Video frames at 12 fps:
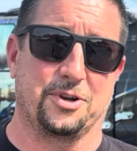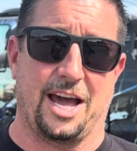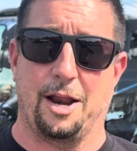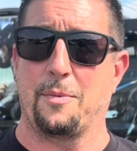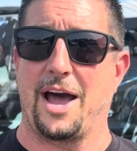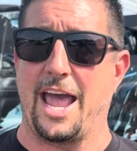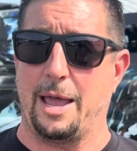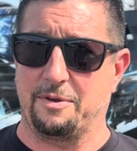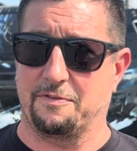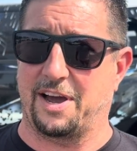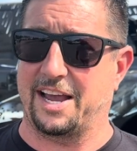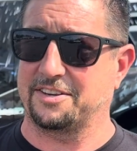Kind of Miami
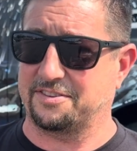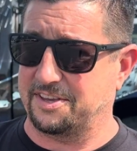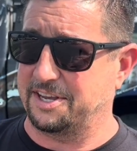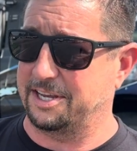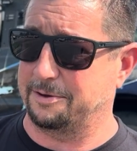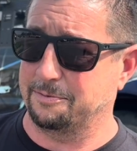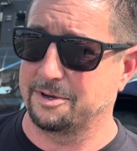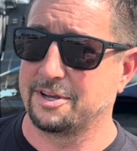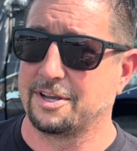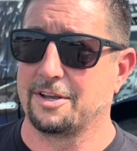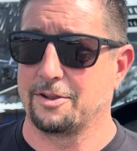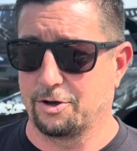Vice
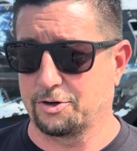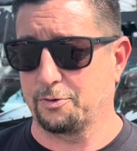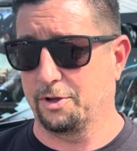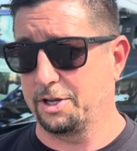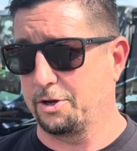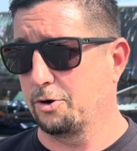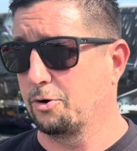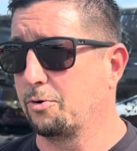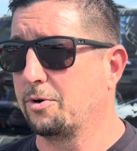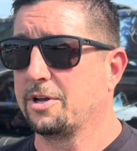theme. Looks really cool.